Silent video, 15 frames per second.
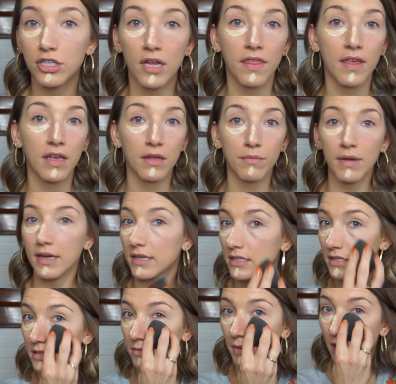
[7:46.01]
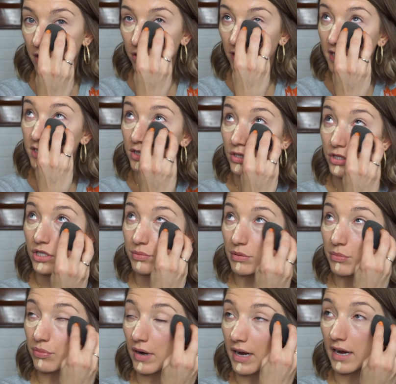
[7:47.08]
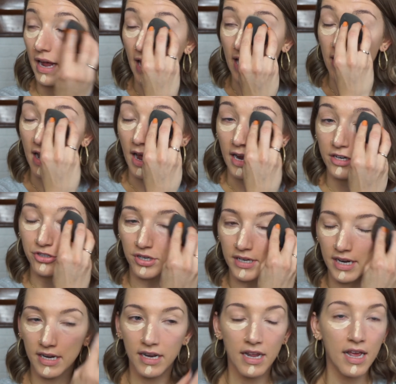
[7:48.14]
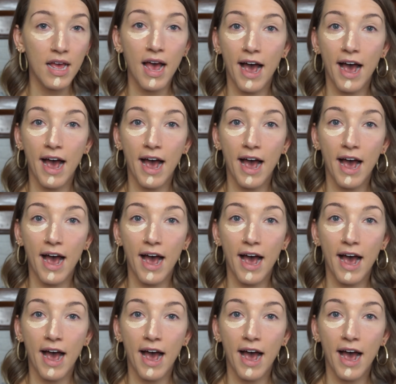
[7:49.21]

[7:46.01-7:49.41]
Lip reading: I think it makes my under eyes look super bright and hydrated.